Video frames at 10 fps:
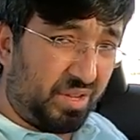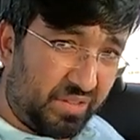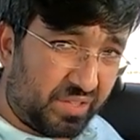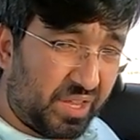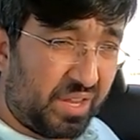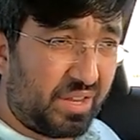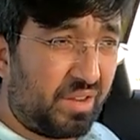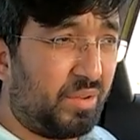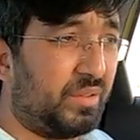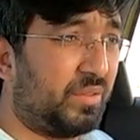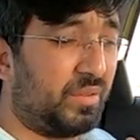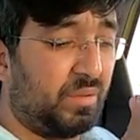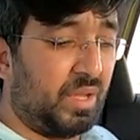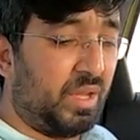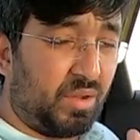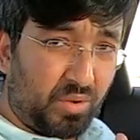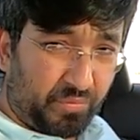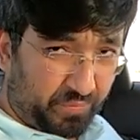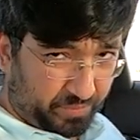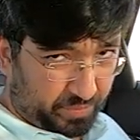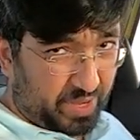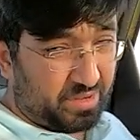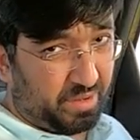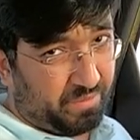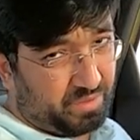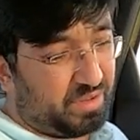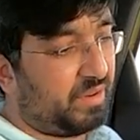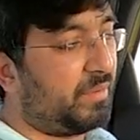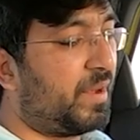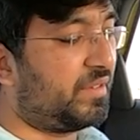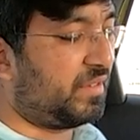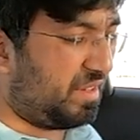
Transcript: inside and also especially for the rear passenger.